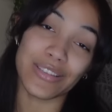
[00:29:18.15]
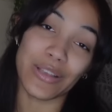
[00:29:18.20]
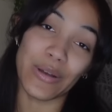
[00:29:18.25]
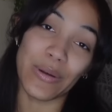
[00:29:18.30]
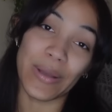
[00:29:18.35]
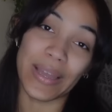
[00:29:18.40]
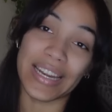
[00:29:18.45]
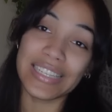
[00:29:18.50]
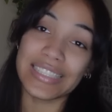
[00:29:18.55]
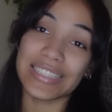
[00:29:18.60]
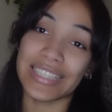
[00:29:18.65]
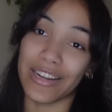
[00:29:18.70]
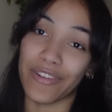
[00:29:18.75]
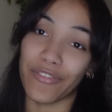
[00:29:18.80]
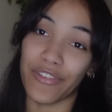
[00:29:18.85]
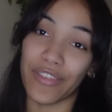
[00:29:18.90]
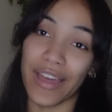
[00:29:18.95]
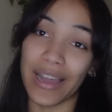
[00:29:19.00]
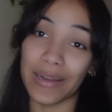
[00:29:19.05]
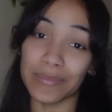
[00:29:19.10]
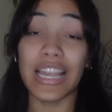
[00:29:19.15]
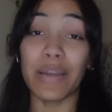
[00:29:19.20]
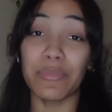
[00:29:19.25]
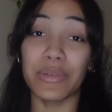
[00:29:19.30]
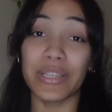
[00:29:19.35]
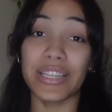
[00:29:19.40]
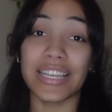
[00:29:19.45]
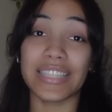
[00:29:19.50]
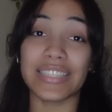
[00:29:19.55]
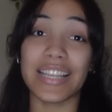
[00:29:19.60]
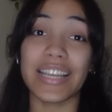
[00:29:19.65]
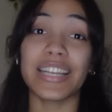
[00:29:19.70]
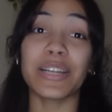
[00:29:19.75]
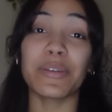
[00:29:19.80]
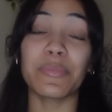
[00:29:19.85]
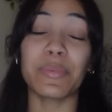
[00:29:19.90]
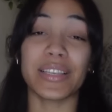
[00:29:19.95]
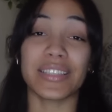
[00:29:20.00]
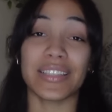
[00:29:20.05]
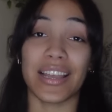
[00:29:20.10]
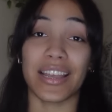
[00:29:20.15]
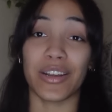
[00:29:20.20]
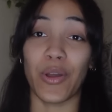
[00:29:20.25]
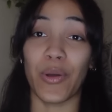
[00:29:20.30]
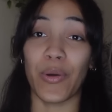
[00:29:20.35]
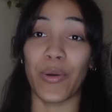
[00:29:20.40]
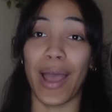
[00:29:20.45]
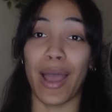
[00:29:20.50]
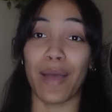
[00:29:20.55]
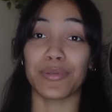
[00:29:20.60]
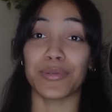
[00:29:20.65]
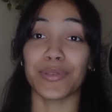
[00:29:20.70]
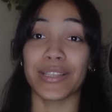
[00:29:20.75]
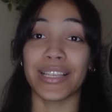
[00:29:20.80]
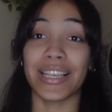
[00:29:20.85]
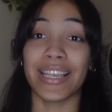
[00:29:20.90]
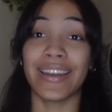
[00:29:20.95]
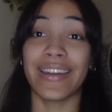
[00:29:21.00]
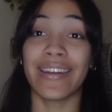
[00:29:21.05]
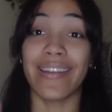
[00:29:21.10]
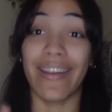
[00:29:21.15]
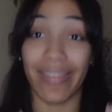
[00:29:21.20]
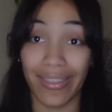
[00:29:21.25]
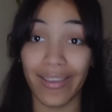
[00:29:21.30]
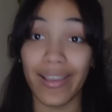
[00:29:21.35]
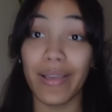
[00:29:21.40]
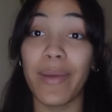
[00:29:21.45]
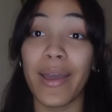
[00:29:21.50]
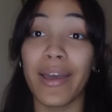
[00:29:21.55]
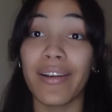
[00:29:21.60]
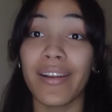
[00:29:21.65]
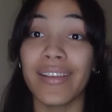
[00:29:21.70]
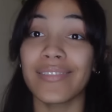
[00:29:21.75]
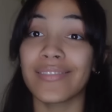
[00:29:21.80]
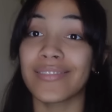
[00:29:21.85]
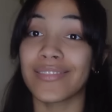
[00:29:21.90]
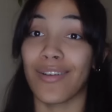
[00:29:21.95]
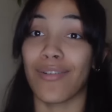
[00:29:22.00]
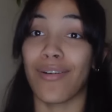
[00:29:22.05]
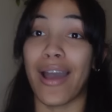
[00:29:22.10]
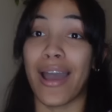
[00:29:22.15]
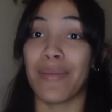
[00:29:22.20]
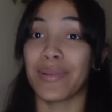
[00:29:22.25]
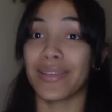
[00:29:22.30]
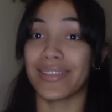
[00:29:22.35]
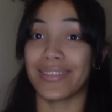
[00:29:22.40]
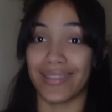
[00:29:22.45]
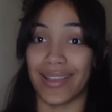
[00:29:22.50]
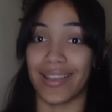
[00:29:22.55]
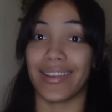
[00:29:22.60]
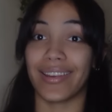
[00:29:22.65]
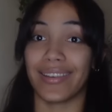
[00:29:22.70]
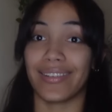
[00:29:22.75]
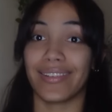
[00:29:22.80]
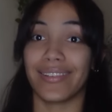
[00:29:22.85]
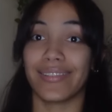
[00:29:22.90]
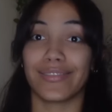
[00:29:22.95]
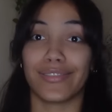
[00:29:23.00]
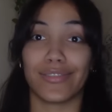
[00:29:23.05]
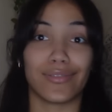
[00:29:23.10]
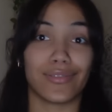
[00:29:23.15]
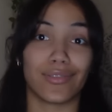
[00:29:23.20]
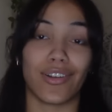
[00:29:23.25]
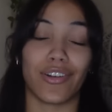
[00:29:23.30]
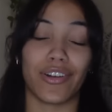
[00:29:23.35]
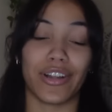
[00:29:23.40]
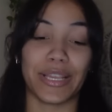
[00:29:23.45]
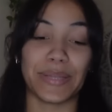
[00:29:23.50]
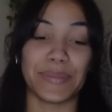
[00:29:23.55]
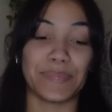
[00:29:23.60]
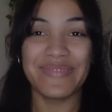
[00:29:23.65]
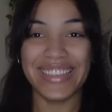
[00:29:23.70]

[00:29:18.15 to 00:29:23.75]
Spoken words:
So get excited for that. I'm really excited because I know absolutely nothing about it. So I'm excited to start it.